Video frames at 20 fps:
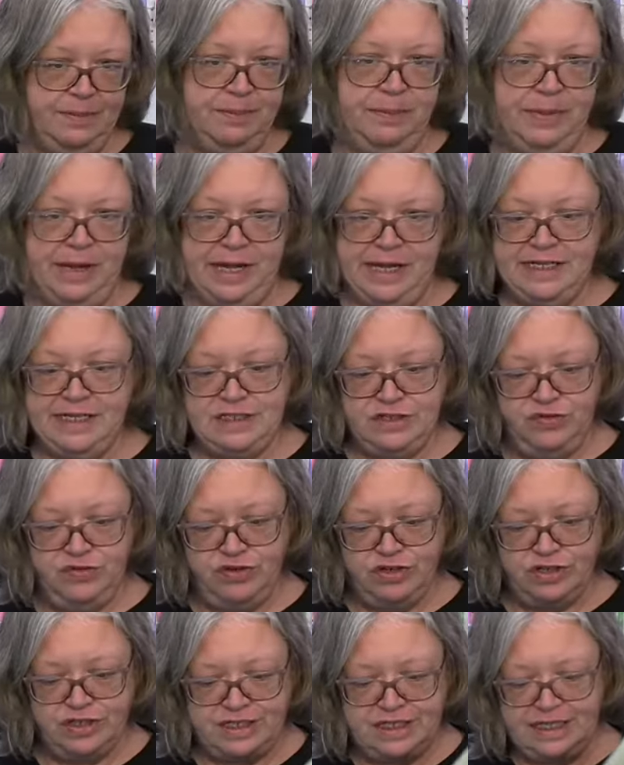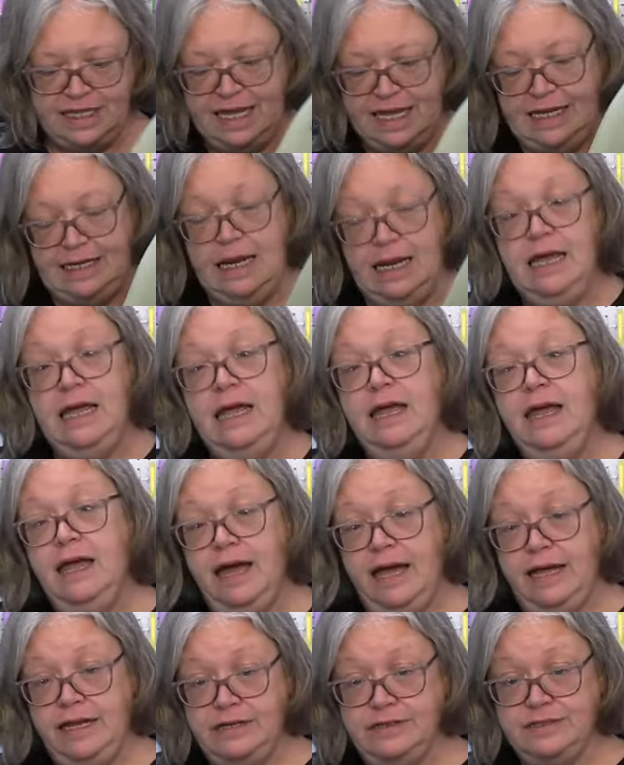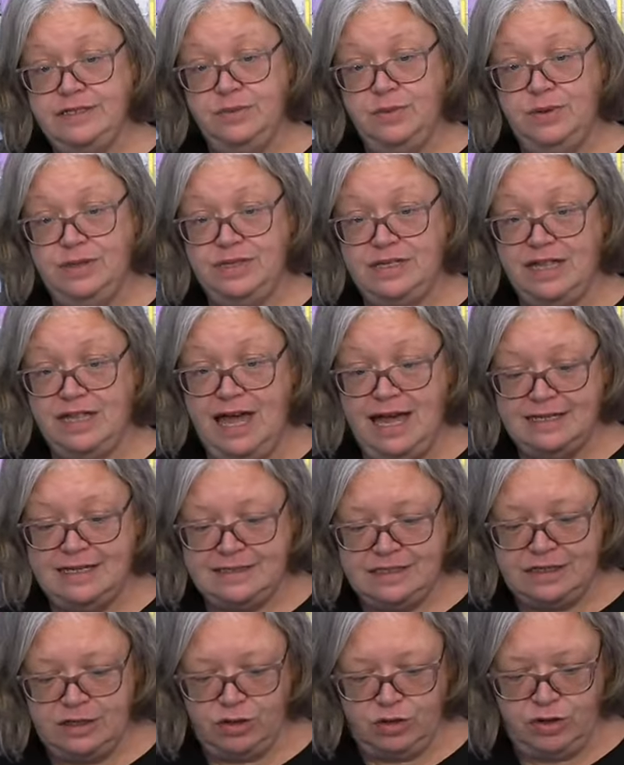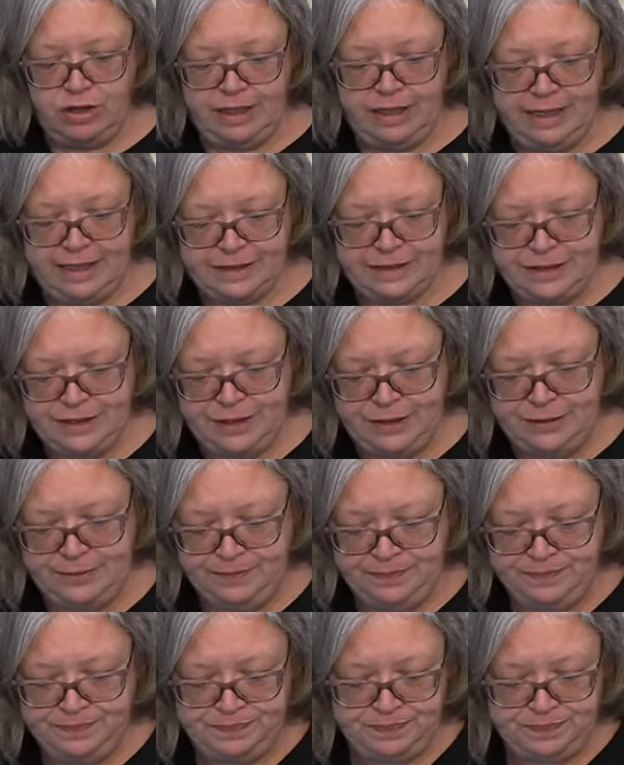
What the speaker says: a must for slate. I use it with glass and acrylic too.